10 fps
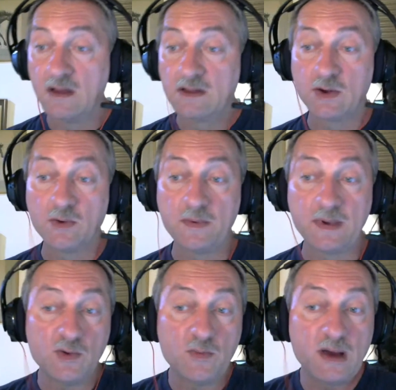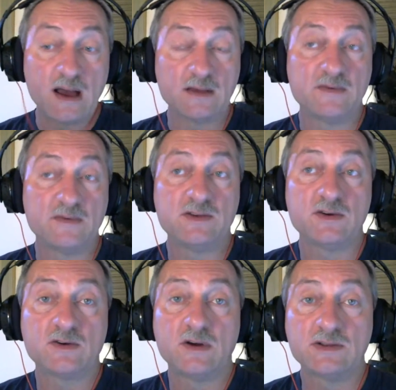So when you buy, when
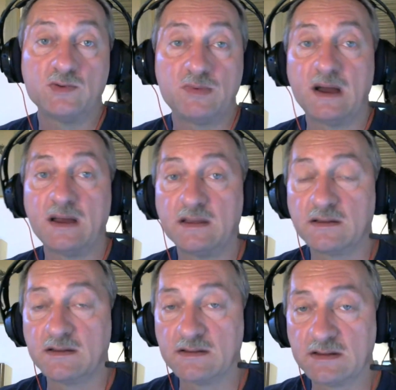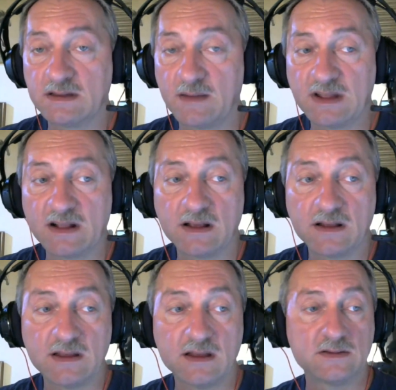you're going to buying something
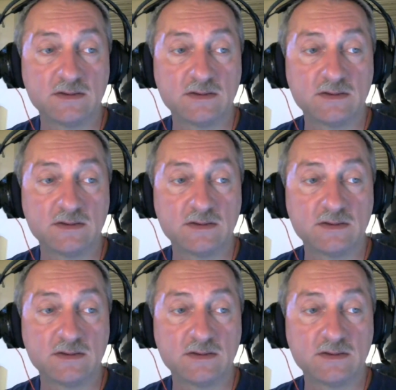like that,